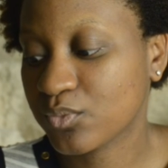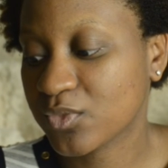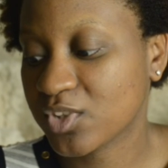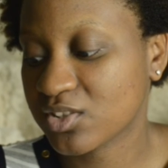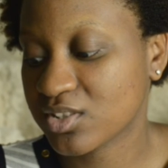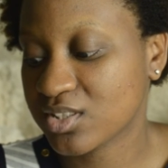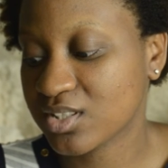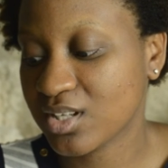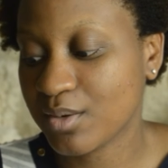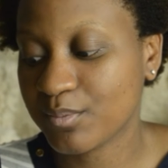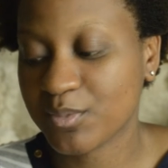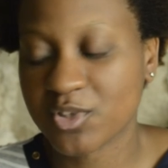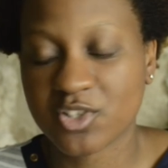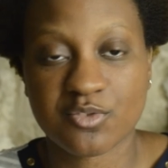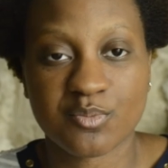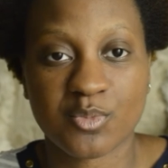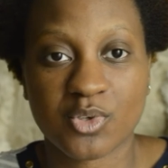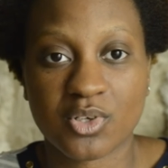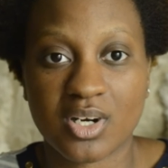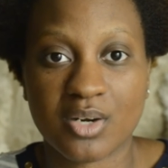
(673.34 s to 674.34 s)
there's not
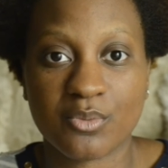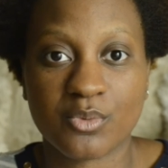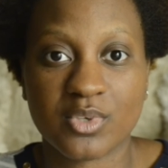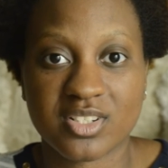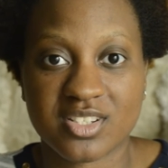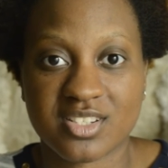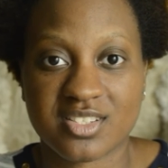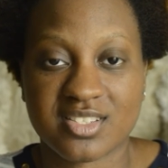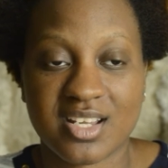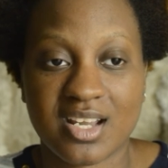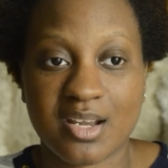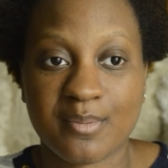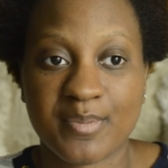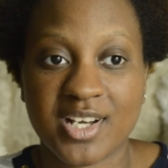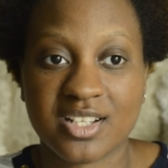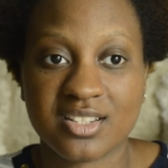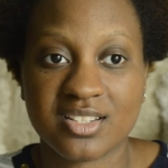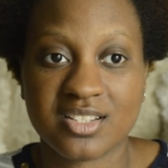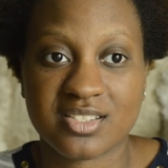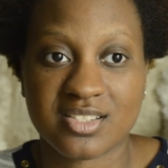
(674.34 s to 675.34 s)
much more I want to say
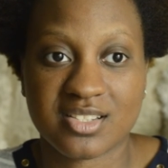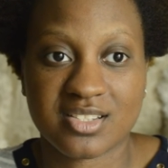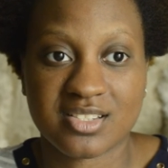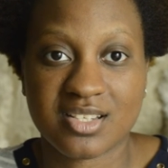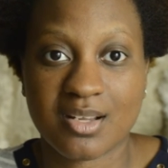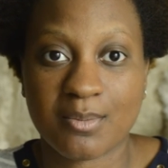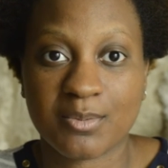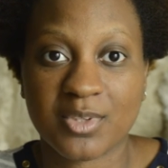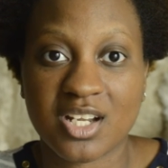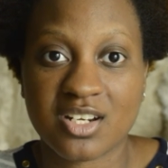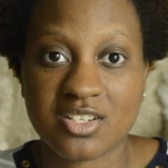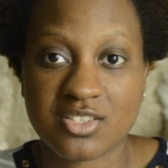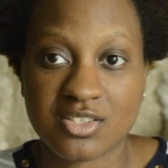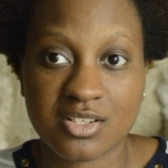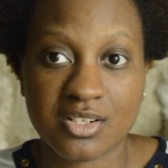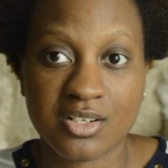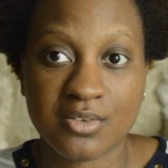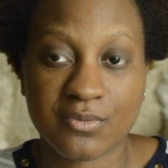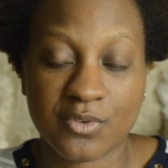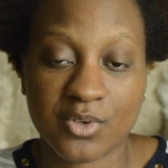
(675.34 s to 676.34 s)
about this except that it's
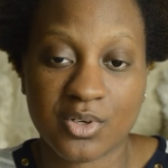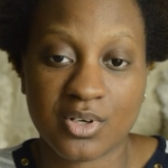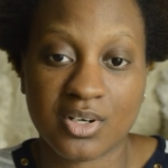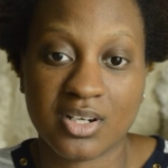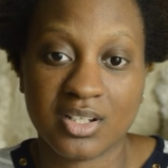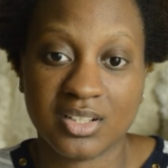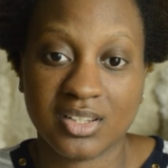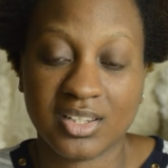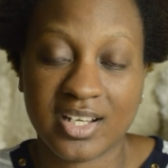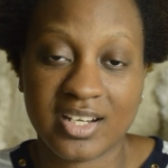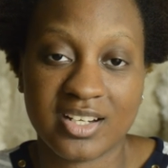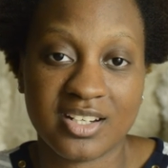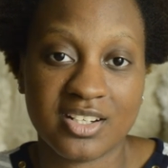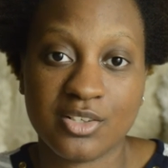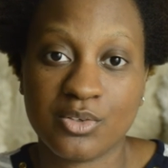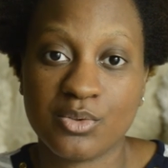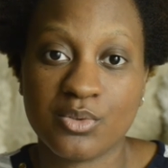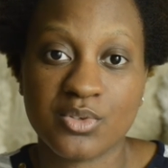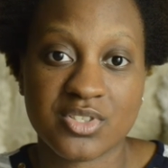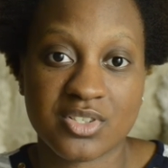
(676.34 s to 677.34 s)
good for a
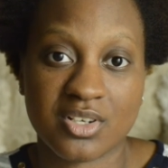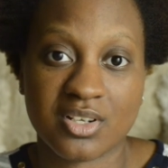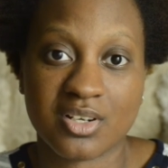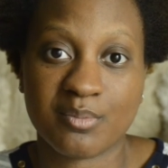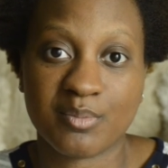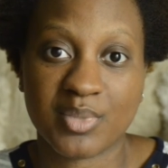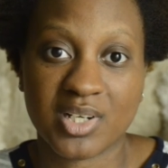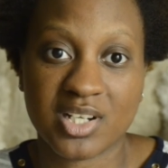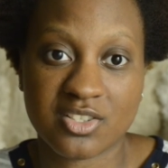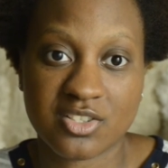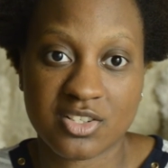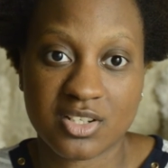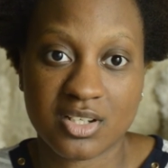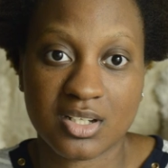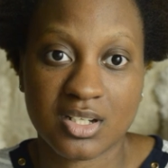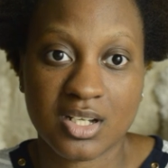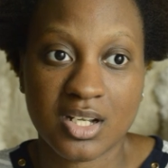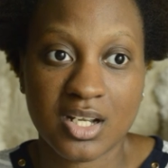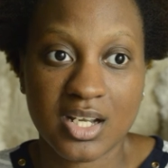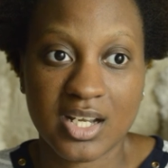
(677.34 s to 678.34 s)
lady who is on a
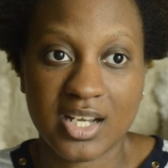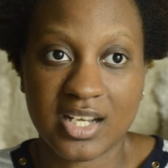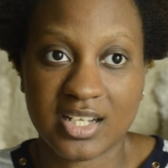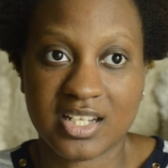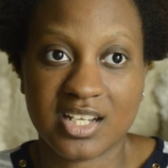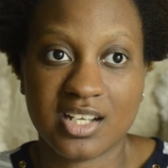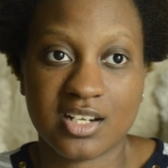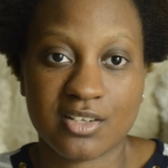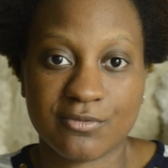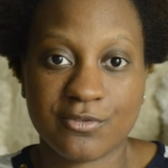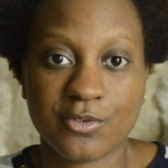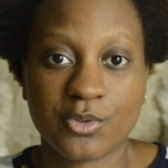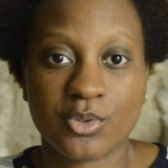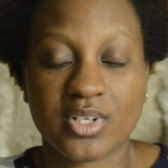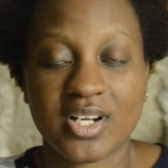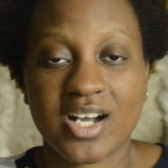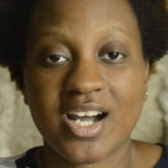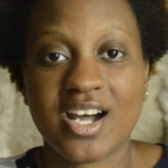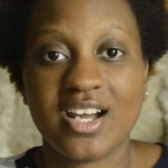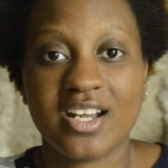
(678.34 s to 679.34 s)
budget and can't
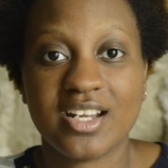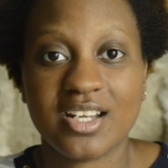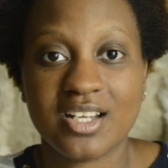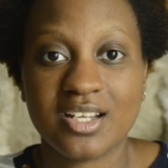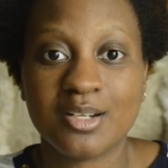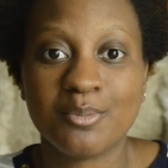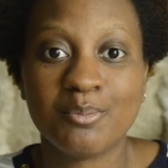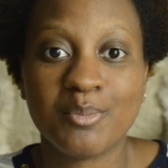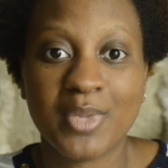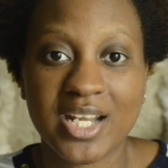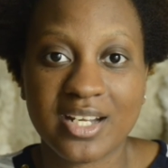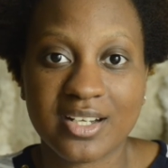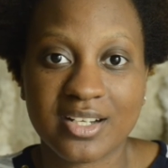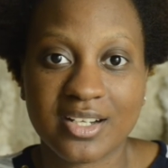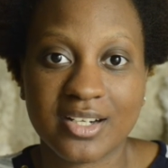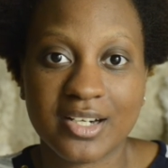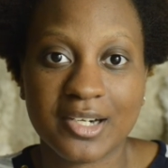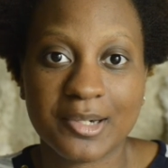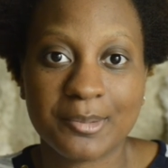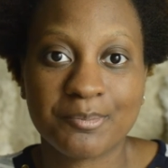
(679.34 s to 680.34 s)
afford high-end
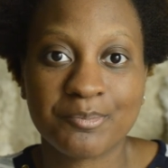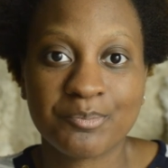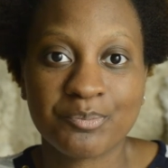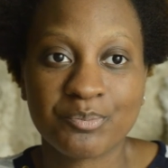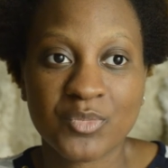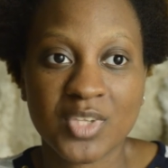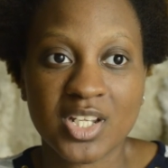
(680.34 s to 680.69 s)
makeup.